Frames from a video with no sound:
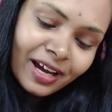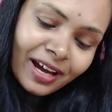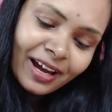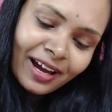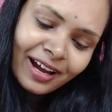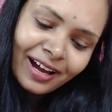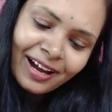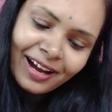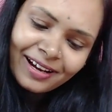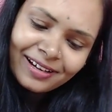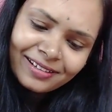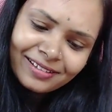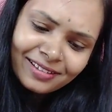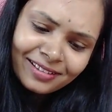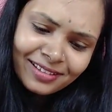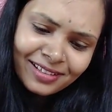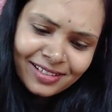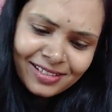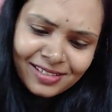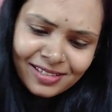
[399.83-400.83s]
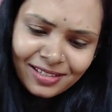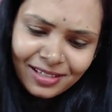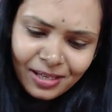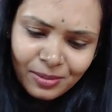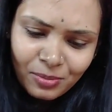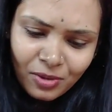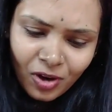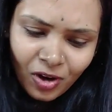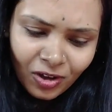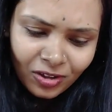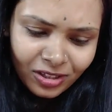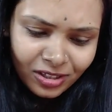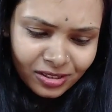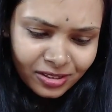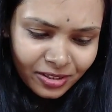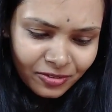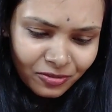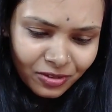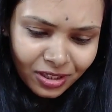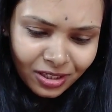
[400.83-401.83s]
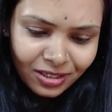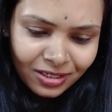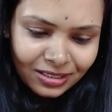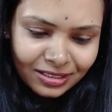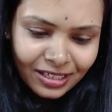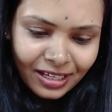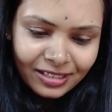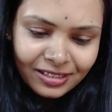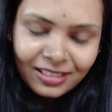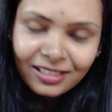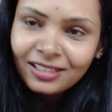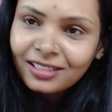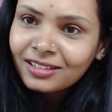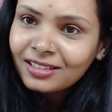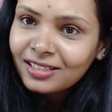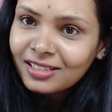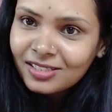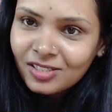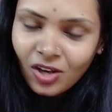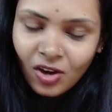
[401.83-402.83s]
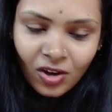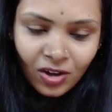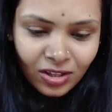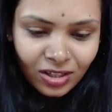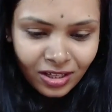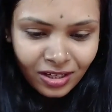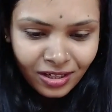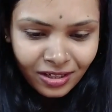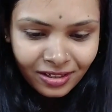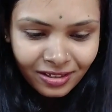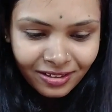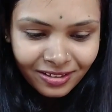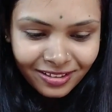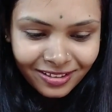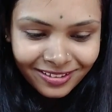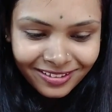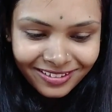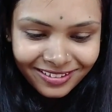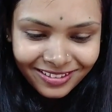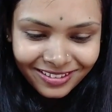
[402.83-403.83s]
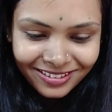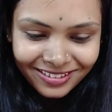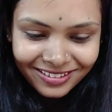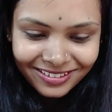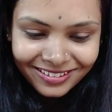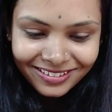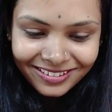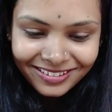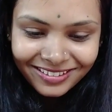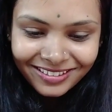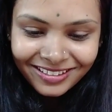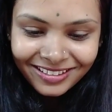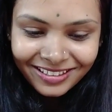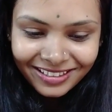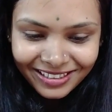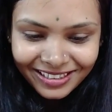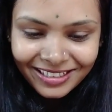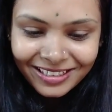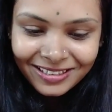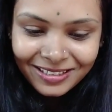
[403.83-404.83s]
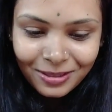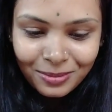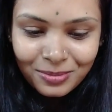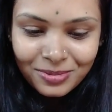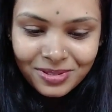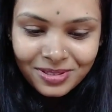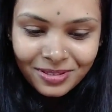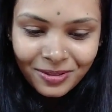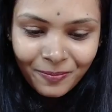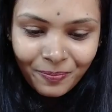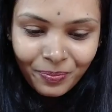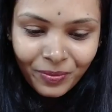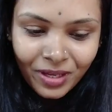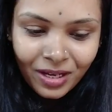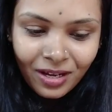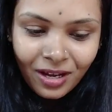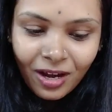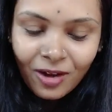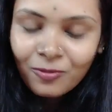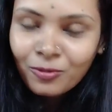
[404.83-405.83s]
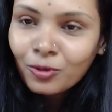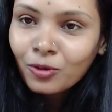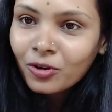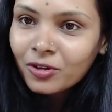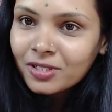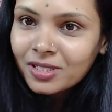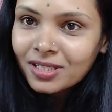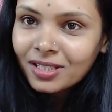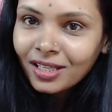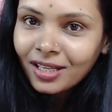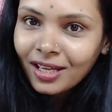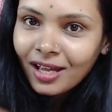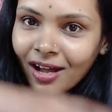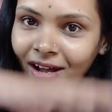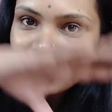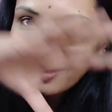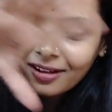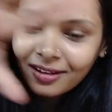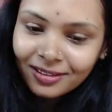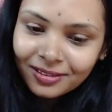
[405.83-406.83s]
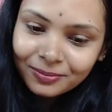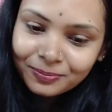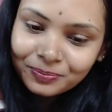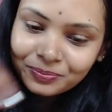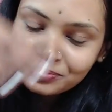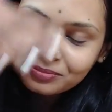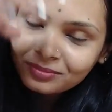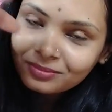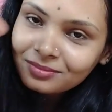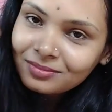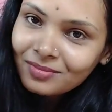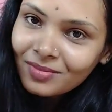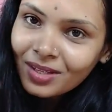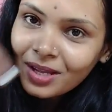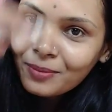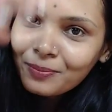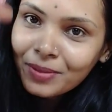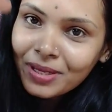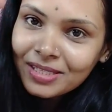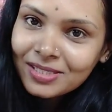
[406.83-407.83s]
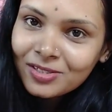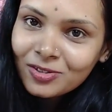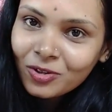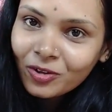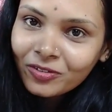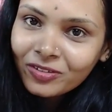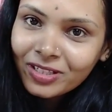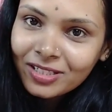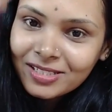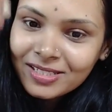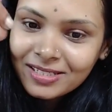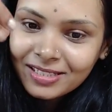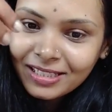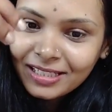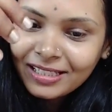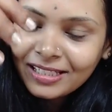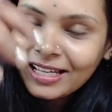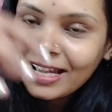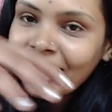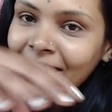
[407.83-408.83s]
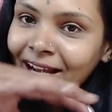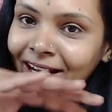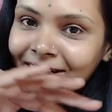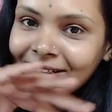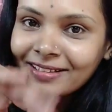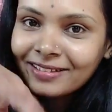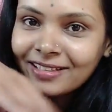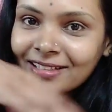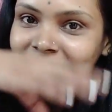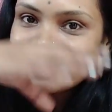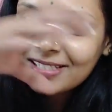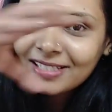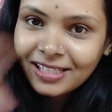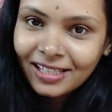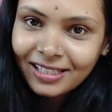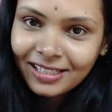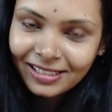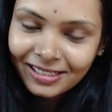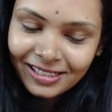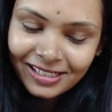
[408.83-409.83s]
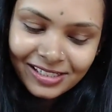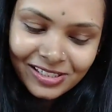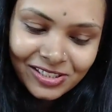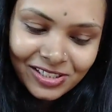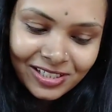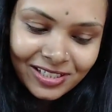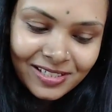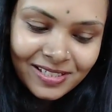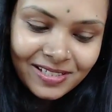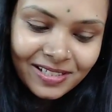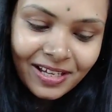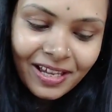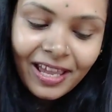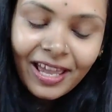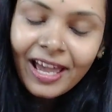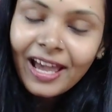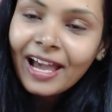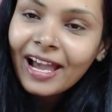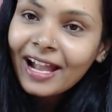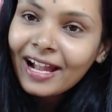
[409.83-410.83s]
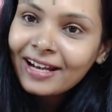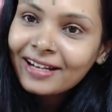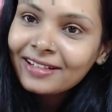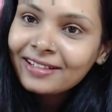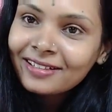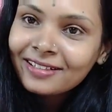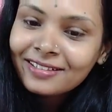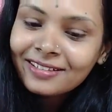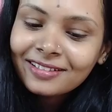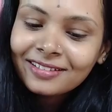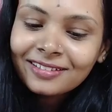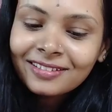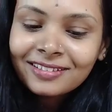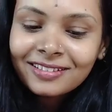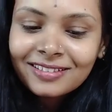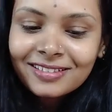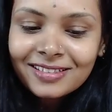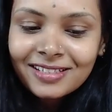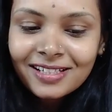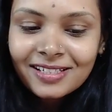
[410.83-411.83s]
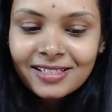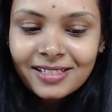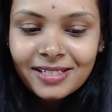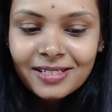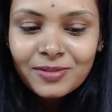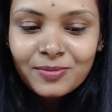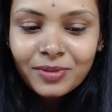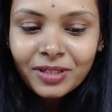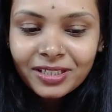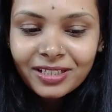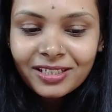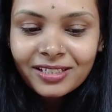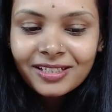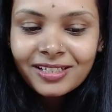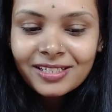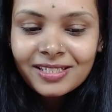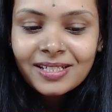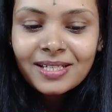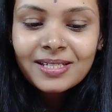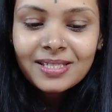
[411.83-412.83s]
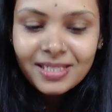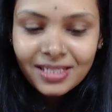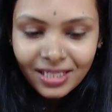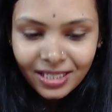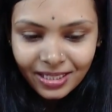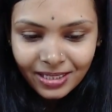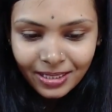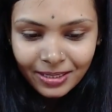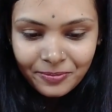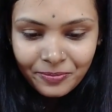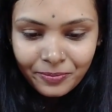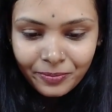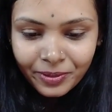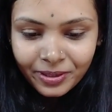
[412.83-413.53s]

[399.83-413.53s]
and these names all are difficult. I think these all are Greek names. Of course, they are based on the sea and the sea creatures, and Circe's mother is a sea nymph,